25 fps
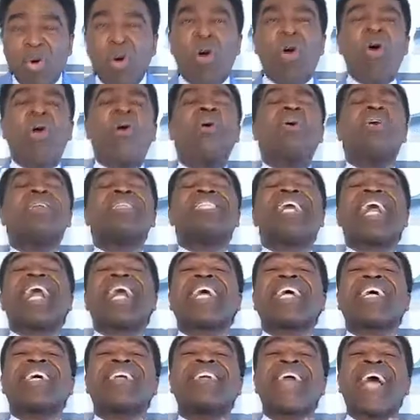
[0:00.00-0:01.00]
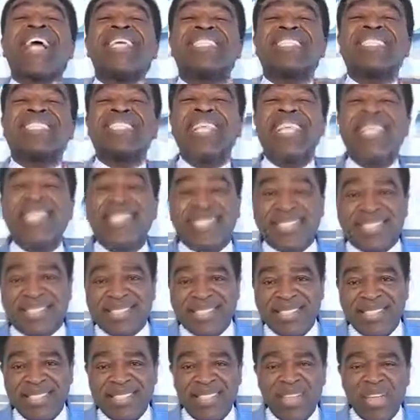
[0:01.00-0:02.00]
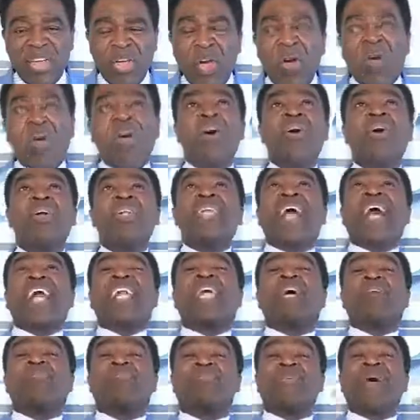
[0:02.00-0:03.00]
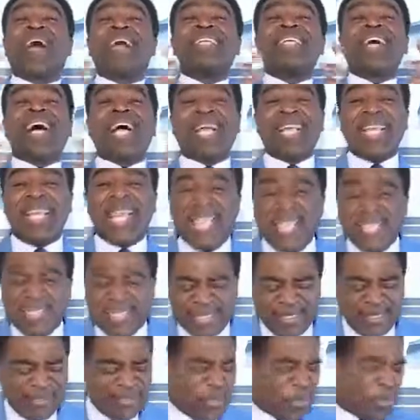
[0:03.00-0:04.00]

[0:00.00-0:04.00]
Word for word: all that Christ is, all that the Father is.